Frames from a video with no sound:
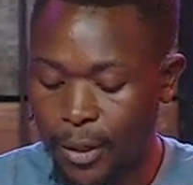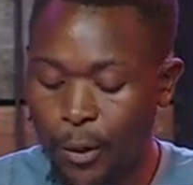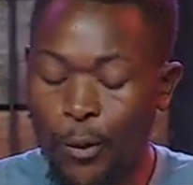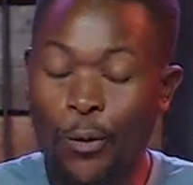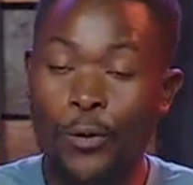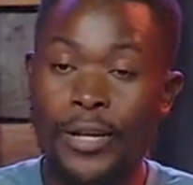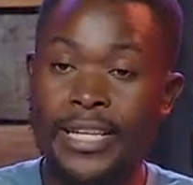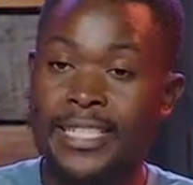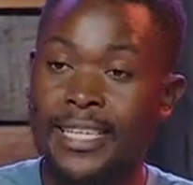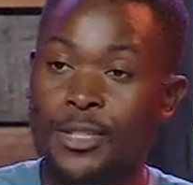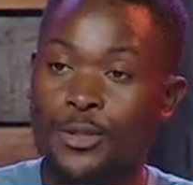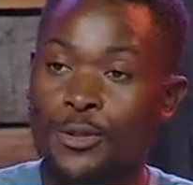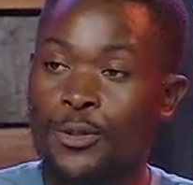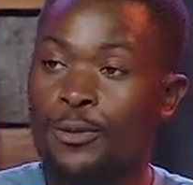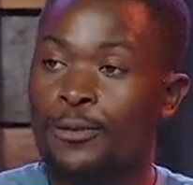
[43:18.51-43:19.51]
Who is a
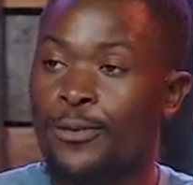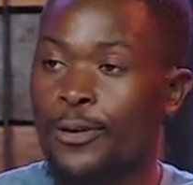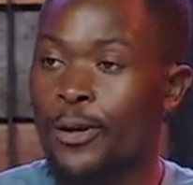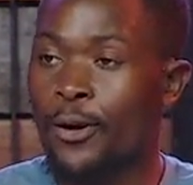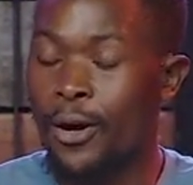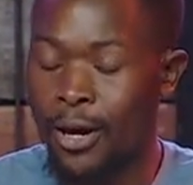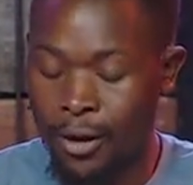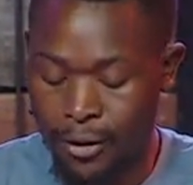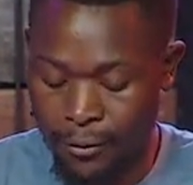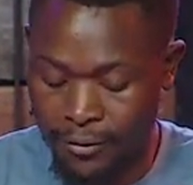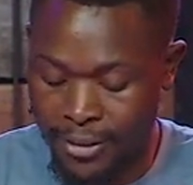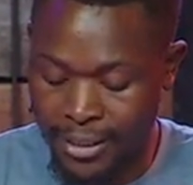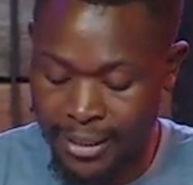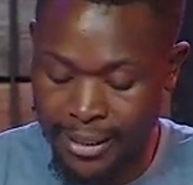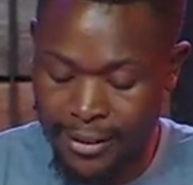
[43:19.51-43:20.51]
true follower
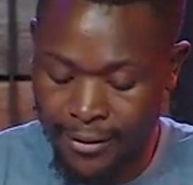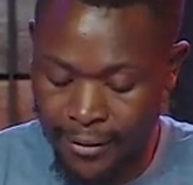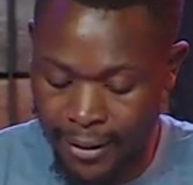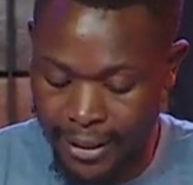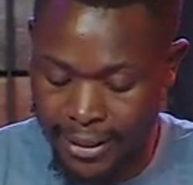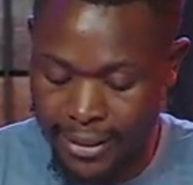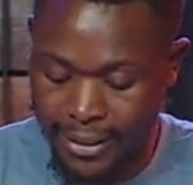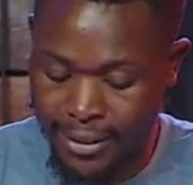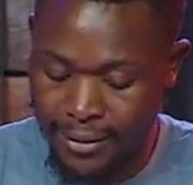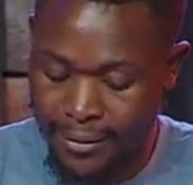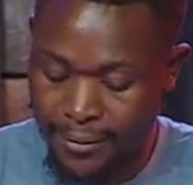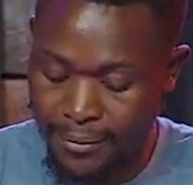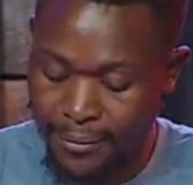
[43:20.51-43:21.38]
of Jesus Christ?